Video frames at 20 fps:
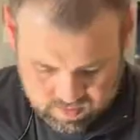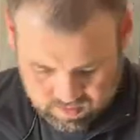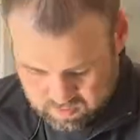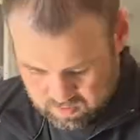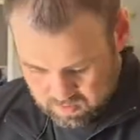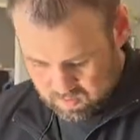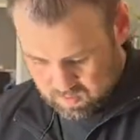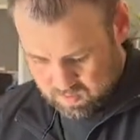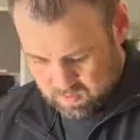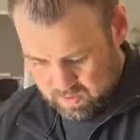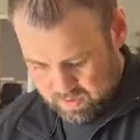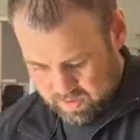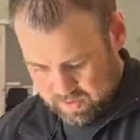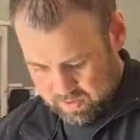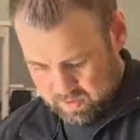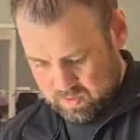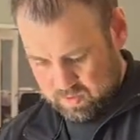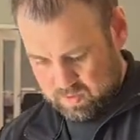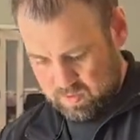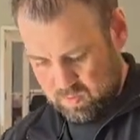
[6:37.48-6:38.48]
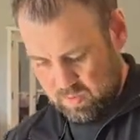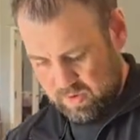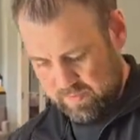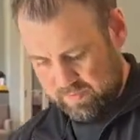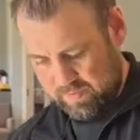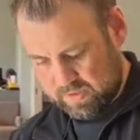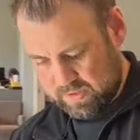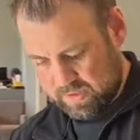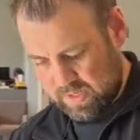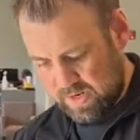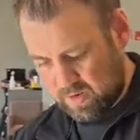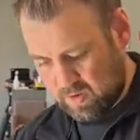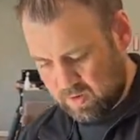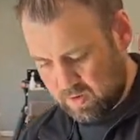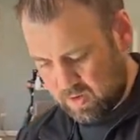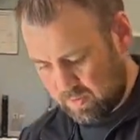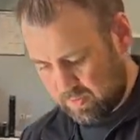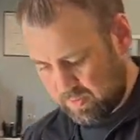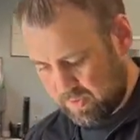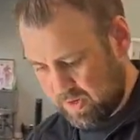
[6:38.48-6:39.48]
Alright, we'll have you stand
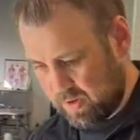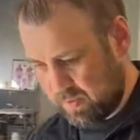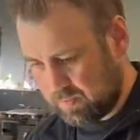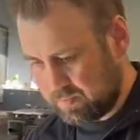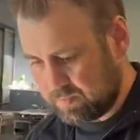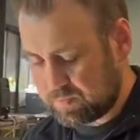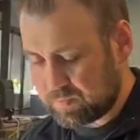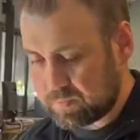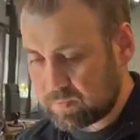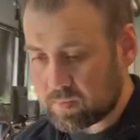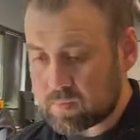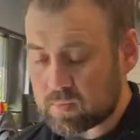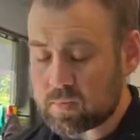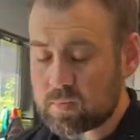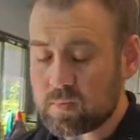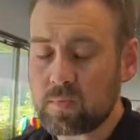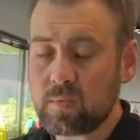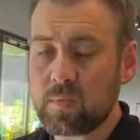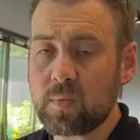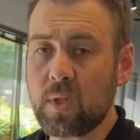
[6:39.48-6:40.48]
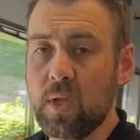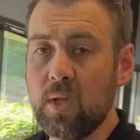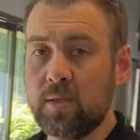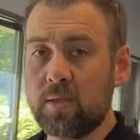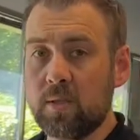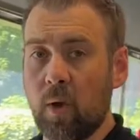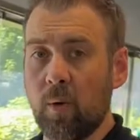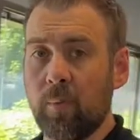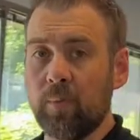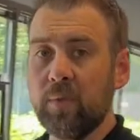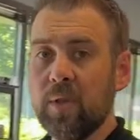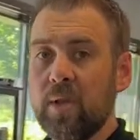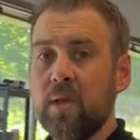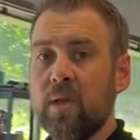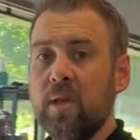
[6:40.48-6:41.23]
on up there. So,